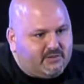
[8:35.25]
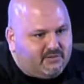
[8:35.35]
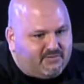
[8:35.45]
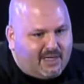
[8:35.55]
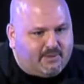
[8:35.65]
your
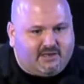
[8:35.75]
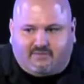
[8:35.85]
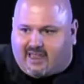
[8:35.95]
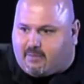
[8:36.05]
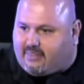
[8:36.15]
family
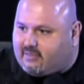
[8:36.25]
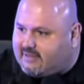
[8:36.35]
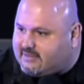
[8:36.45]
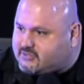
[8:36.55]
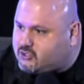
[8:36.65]
divided by the
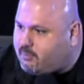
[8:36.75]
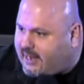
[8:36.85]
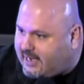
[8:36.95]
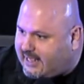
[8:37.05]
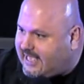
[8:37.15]
level of
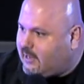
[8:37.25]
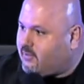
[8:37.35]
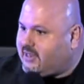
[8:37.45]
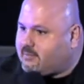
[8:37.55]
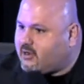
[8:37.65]
stupidity equal
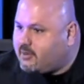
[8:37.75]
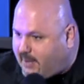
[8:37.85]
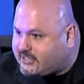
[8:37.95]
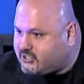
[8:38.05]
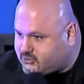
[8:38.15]
the number of good
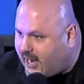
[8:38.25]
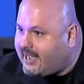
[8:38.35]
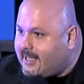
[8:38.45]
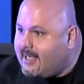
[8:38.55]
pictures, right?